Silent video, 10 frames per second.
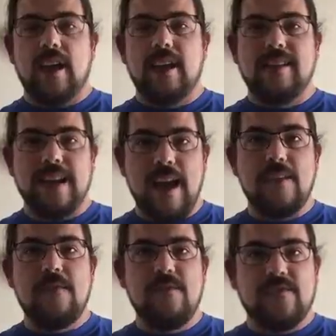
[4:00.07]
at
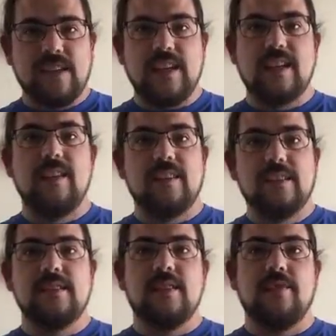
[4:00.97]
9:15
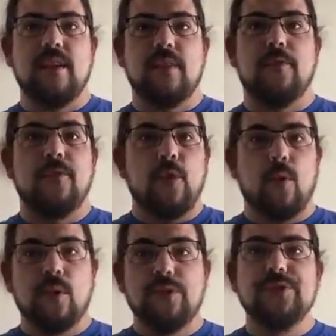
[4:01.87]
this evening for the
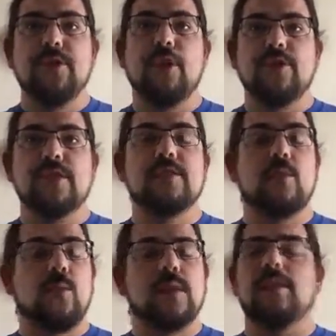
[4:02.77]
world's largest
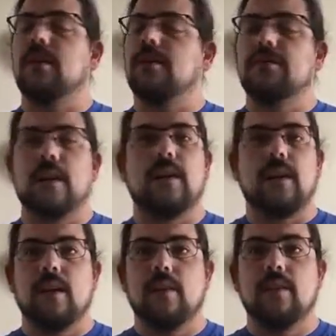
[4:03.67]
"What the fuck,
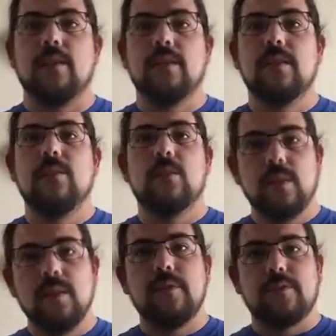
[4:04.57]
Aaron?
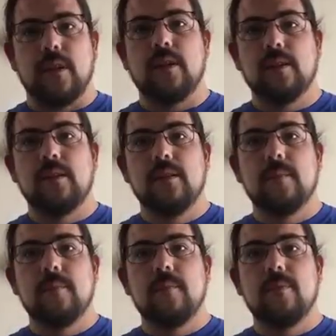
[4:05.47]
What the fuck?"
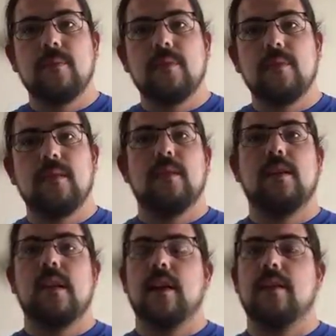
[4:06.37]

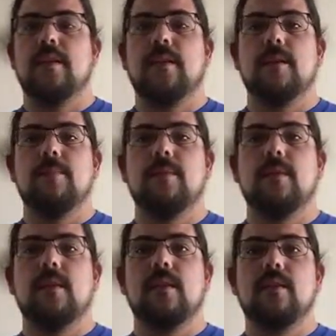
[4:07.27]
And
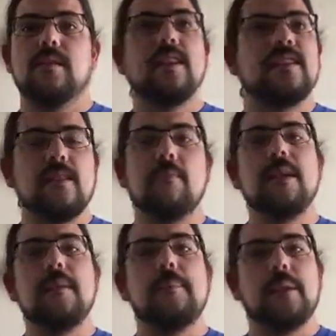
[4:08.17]
can
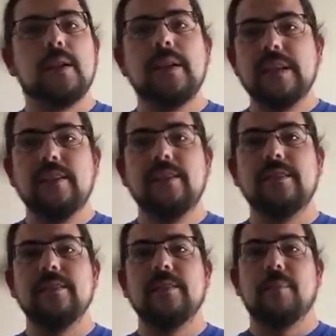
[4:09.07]
somebody
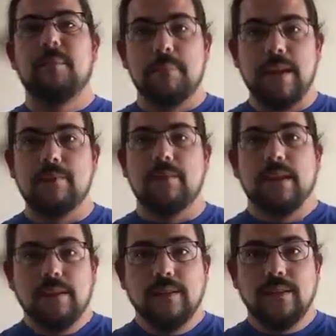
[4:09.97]
please beat
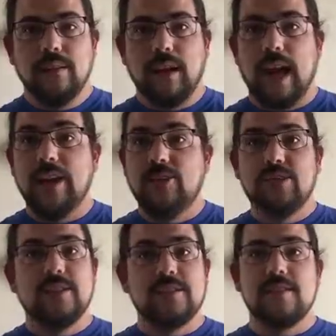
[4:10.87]
me? I
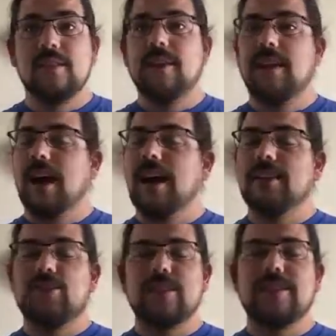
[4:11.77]
just
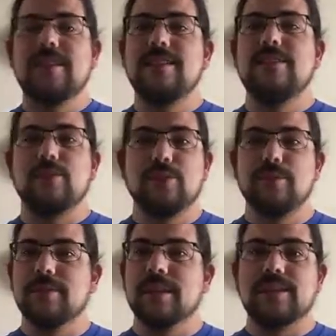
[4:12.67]
need to
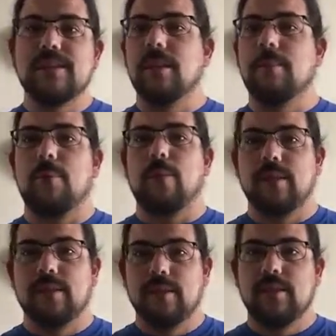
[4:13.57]
lose at some
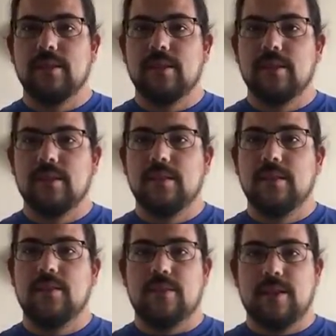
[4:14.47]
point.
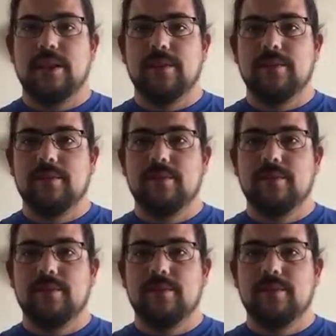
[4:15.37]
All right,